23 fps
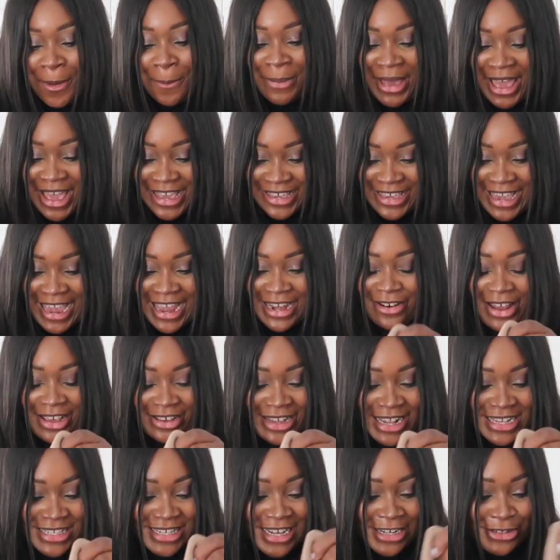But again,
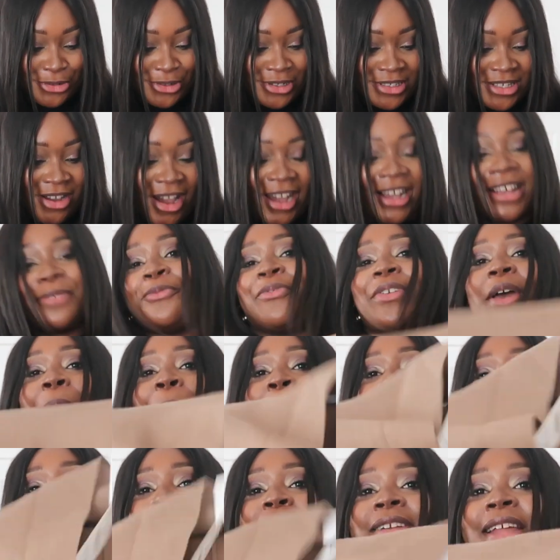like I said, I could fit a
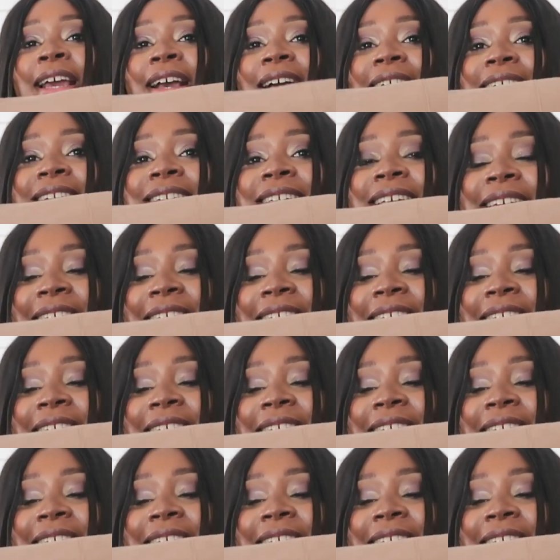polo neck under